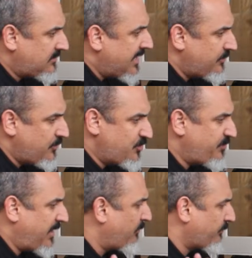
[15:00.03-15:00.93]
that
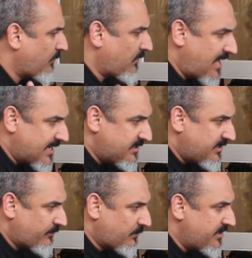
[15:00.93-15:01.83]
newspaper for a lot of
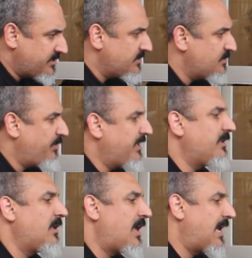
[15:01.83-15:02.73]
different reasons,
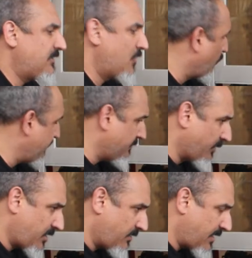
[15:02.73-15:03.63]
but I don't read
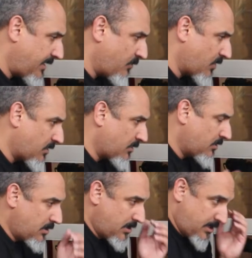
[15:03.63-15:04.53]
the Mercury anymore.
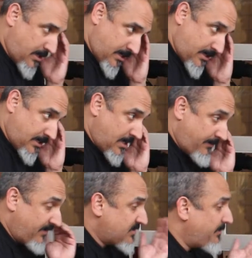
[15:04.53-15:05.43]

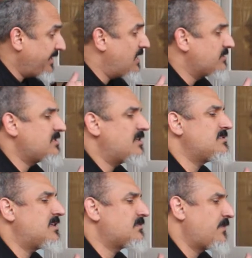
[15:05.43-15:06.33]
If somebody else
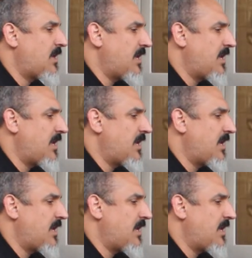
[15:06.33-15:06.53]
does, that's fine.